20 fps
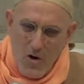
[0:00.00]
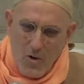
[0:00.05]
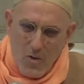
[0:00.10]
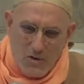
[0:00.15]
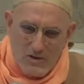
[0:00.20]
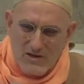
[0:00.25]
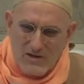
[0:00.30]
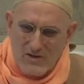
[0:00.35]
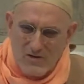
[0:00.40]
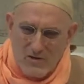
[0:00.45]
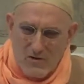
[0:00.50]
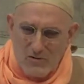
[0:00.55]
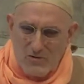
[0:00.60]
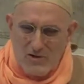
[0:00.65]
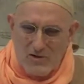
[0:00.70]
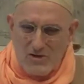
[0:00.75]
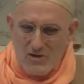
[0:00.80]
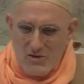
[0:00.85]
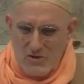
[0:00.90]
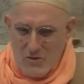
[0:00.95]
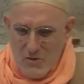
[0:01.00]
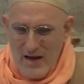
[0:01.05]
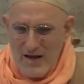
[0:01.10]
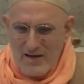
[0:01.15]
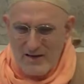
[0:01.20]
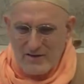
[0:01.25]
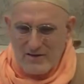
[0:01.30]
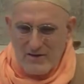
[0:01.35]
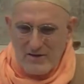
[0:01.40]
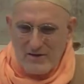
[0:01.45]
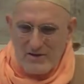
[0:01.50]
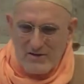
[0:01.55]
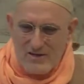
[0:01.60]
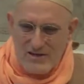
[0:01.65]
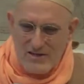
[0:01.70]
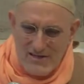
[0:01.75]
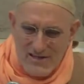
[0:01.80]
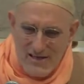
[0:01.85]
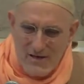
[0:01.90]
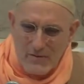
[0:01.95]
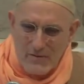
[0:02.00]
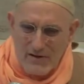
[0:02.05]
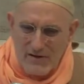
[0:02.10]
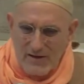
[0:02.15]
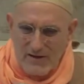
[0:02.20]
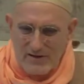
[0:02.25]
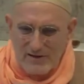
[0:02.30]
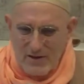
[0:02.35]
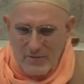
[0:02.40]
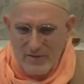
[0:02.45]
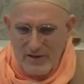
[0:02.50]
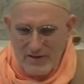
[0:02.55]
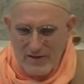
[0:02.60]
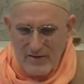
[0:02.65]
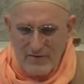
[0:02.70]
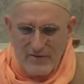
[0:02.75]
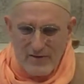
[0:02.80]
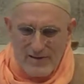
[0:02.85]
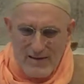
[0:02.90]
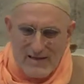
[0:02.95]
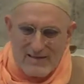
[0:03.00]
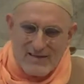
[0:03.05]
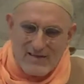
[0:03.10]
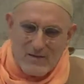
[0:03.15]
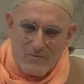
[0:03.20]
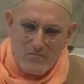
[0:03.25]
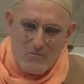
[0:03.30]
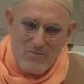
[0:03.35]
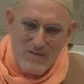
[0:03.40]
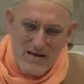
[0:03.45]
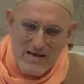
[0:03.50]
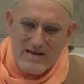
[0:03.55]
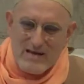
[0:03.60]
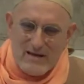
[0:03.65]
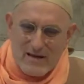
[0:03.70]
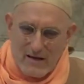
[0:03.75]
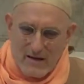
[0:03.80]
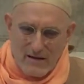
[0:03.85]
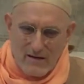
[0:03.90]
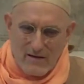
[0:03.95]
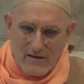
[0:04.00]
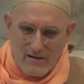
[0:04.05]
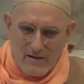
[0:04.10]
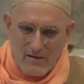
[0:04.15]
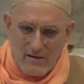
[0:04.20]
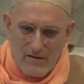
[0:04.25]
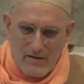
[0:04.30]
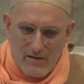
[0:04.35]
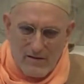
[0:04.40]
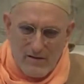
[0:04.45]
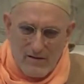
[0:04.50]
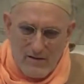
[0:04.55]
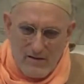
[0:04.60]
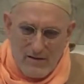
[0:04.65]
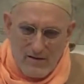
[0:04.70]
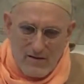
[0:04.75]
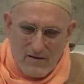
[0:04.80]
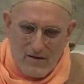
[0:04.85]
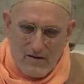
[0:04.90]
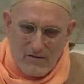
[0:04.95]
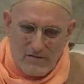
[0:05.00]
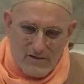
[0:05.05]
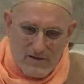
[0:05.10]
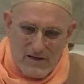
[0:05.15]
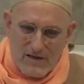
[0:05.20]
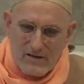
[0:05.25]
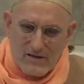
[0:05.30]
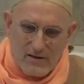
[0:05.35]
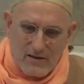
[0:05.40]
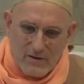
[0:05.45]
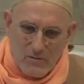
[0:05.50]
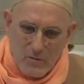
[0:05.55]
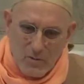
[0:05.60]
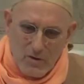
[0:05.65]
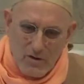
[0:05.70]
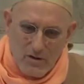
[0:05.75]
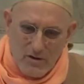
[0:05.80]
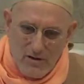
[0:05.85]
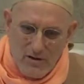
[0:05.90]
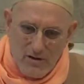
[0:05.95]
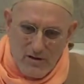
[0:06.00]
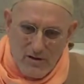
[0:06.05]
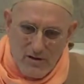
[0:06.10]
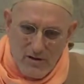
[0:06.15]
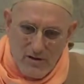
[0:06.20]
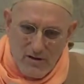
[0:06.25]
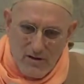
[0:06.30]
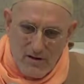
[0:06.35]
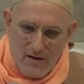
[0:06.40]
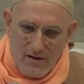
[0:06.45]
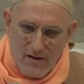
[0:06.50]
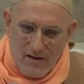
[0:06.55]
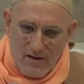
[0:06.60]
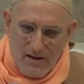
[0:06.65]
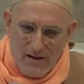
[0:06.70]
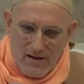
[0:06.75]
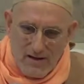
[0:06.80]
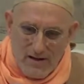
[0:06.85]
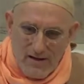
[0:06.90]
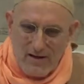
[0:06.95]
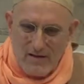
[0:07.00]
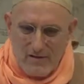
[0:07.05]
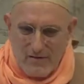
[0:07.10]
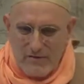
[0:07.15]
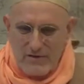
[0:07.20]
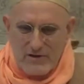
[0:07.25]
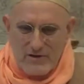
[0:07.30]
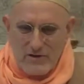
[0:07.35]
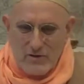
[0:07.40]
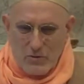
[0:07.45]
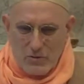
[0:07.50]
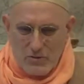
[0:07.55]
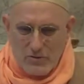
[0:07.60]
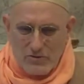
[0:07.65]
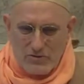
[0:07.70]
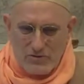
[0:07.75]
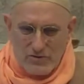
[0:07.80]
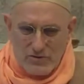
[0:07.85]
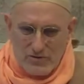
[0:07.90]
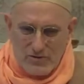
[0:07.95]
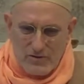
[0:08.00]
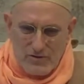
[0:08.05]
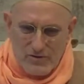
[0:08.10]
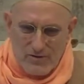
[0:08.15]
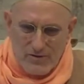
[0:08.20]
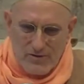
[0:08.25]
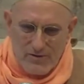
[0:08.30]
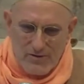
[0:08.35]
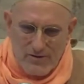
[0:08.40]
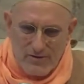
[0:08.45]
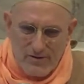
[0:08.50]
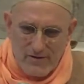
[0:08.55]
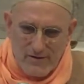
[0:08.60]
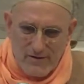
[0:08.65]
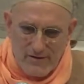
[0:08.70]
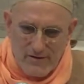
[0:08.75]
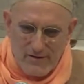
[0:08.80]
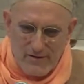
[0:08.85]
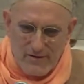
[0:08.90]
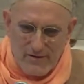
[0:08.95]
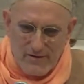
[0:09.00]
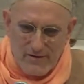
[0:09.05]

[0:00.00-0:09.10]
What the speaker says: You know what I'm saying? So what's so strange that there's seemingly something different? That's the meaning of dealing with individuals.